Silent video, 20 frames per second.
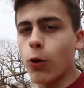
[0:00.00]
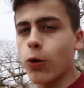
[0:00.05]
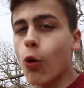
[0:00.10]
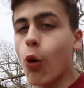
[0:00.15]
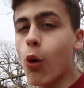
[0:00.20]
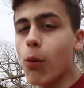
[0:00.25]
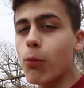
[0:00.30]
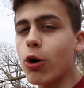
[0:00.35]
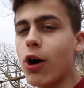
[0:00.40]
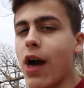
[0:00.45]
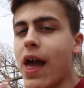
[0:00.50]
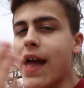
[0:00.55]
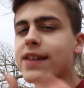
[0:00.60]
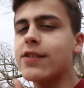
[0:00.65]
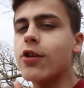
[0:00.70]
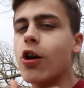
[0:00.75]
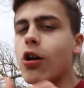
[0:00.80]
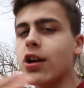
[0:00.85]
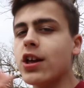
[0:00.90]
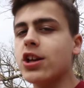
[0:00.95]
normal
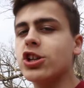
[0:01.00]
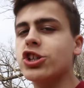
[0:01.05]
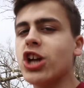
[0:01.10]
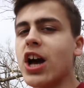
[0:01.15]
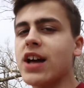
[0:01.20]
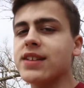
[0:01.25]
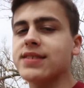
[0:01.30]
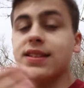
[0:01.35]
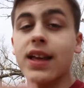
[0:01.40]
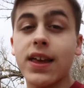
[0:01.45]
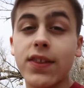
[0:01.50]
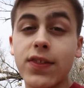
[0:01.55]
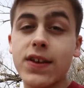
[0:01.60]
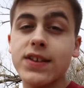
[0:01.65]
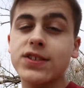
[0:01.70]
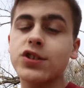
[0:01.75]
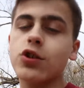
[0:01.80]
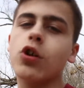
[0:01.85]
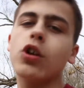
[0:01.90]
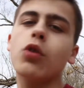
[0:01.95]
head talking shots like
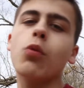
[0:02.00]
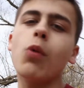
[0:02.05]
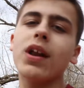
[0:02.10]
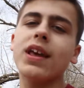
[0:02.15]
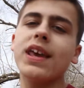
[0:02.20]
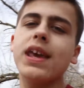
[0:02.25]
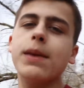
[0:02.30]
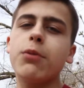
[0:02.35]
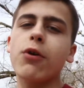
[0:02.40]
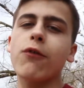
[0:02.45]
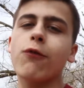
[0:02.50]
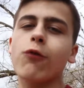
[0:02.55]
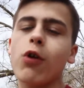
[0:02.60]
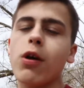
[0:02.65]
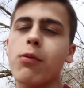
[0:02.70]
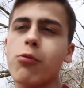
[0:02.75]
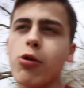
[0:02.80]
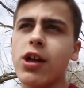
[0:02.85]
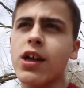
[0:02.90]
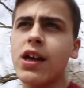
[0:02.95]
this, you're gonna wanna keep your
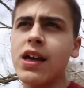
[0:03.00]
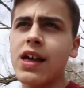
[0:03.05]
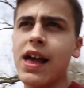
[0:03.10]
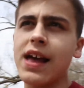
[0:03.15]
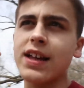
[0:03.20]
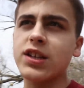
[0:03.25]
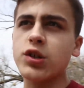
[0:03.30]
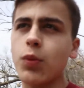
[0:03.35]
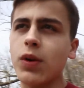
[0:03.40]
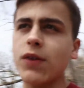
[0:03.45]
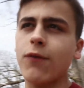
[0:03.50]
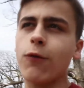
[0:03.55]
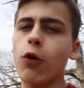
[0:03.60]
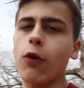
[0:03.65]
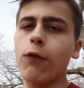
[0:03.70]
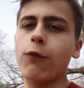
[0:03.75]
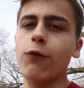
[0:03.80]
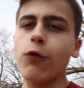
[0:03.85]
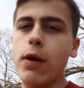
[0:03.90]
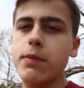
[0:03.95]
frame rate at
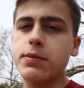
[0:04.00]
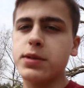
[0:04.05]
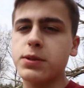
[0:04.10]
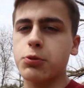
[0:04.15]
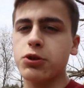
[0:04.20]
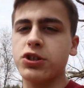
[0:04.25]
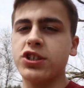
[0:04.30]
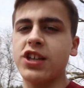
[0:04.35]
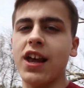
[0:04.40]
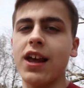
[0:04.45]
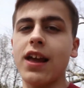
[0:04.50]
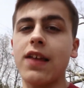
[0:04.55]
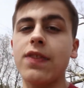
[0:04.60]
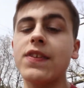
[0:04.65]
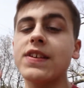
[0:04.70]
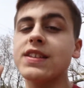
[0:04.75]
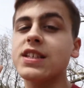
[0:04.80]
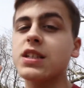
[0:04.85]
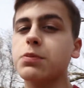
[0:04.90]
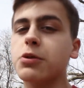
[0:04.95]
24 frames per
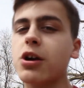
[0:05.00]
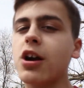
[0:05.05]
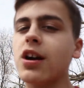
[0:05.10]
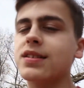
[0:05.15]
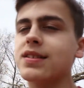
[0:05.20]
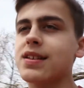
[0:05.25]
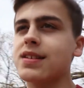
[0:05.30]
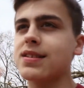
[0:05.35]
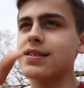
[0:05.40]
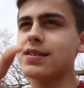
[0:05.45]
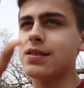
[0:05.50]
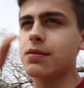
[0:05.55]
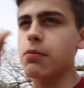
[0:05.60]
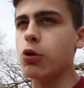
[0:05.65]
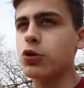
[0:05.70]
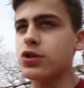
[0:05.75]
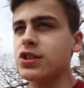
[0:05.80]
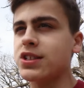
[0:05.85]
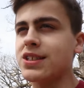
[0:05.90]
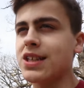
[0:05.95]
second. This is because this is the
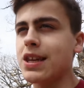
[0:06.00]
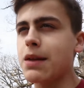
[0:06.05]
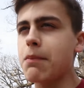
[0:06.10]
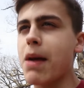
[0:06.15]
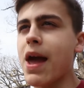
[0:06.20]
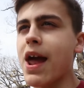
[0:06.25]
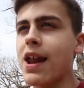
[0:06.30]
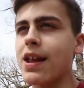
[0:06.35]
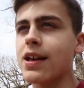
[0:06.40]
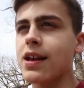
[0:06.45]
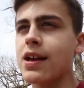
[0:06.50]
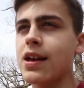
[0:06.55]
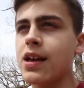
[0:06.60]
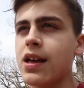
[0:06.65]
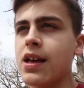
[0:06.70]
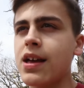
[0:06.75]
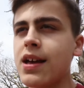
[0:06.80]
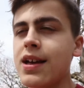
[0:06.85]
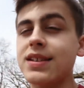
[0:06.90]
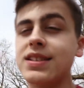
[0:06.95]
most cinematic
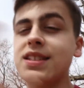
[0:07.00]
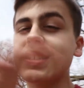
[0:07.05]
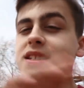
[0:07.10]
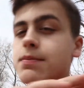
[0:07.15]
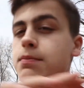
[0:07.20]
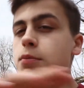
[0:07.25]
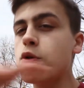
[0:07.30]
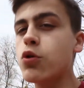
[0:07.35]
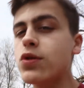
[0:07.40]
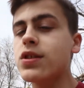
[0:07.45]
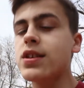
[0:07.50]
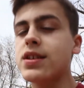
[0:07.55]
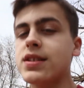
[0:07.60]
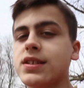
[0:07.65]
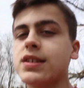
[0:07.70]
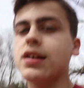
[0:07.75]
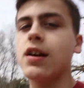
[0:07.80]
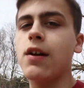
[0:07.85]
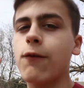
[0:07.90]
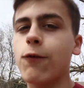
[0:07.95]
and
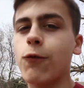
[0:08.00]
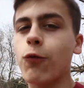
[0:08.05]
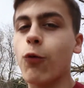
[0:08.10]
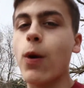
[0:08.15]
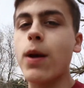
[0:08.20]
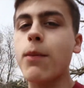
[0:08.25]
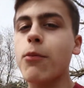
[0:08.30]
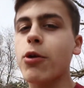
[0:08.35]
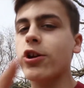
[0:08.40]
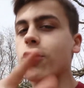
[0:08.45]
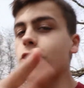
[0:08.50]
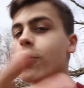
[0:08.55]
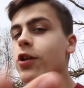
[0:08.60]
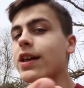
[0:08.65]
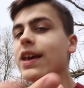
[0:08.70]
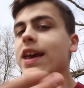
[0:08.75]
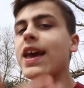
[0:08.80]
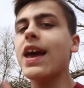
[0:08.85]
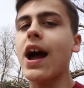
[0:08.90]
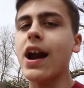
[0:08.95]
smoothest frame rate you're
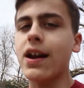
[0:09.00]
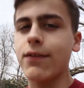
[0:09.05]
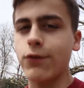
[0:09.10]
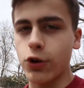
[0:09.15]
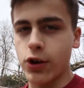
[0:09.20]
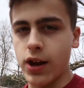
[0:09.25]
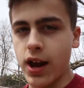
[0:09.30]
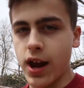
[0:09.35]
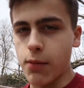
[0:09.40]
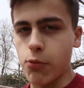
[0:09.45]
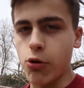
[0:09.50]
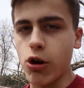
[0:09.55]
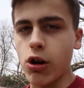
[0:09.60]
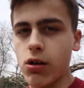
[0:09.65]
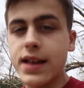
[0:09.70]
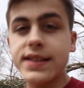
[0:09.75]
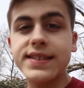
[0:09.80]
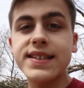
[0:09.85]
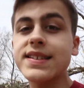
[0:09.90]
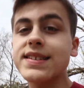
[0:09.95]
gonna get out of your camera.
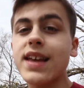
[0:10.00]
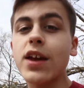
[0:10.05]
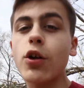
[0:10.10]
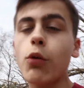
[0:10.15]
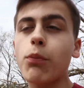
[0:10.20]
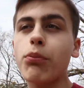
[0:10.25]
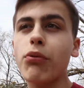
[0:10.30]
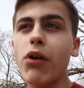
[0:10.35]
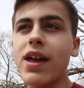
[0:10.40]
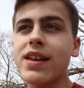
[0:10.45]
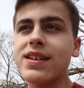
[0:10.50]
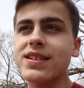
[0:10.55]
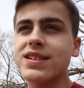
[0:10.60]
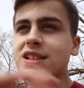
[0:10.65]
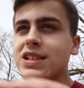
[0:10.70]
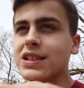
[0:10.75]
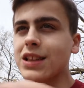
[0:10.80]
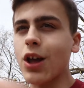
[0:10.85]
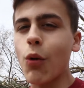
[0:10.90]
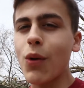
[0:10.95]
And since I don't plan to
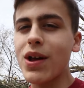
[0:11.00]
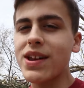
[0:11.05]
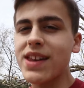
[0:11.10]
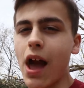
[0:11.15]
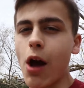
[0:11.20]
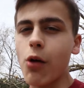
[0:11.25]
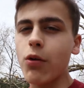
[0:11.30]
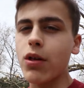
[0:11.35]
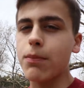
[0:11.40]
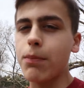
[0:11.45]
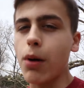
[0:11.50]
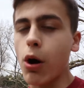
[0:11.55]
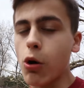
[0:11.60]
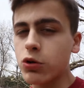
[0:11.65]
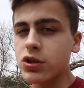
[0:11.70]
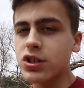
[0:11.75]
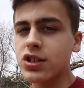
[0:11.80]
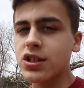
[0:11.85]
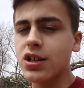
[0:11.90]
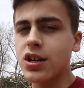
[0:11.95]
slow it down in
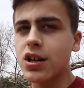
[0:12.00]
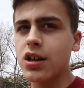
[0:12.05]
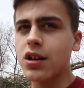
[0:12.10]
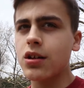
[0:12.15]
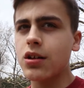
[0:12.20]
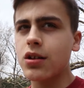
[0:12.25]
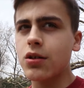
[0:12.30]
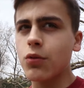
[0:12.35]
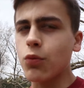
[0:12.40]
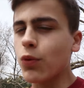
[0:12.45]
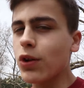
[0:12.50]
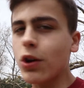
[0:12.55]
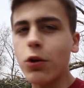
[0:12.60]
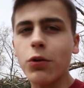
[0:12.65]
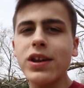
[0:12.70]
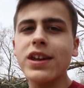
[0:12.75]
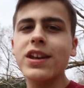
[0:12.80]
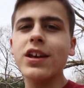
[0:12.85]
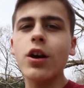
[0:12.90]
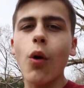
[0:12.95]
post, we
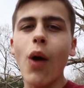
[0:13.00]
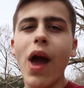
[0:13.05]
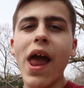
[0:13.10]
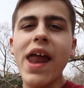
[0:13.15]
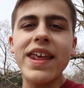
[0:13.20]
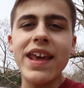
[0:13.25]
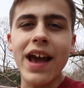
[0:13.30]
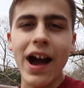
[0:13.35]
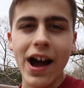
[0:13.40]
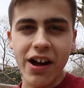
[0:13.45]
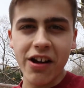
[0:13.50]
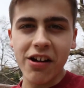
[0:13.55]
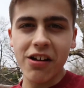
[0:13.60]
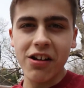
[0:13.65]
don't need to go any higher.